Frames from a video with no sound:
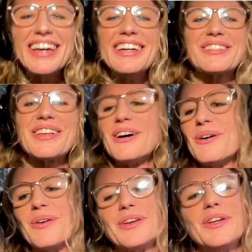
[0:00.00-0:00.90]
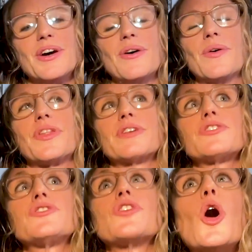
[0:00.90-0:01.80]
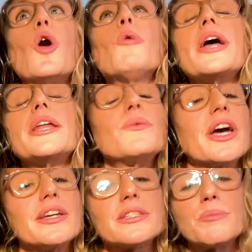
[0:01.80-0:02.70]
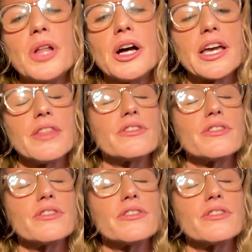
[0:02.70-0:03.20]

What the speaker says: So, you know, there's so many ways to plug in.